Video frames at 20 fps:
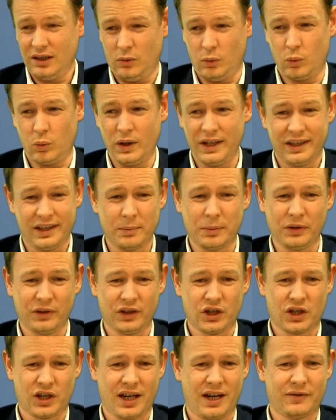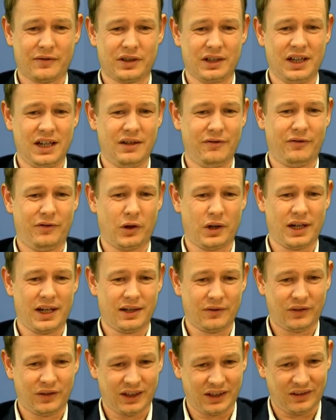with the position after e4, knight
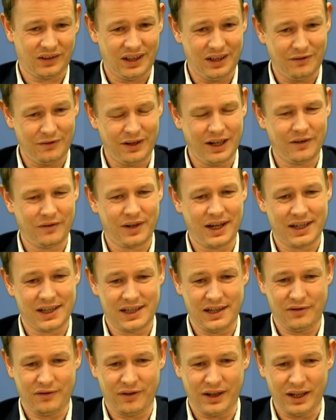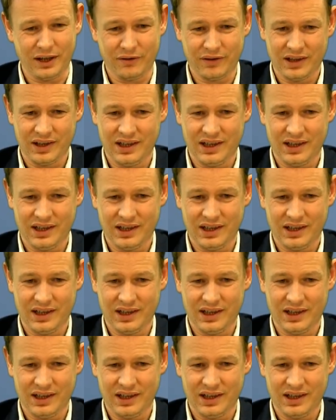f6, e5, knight d5,